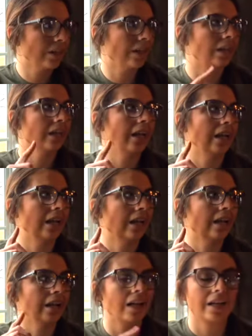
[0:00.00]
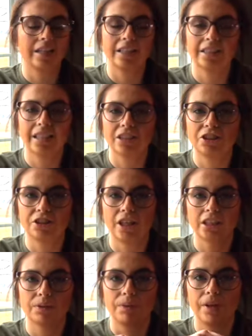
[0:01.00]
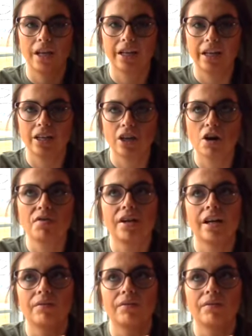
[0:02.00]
and I gotta get these kids dressed. We gotta get going.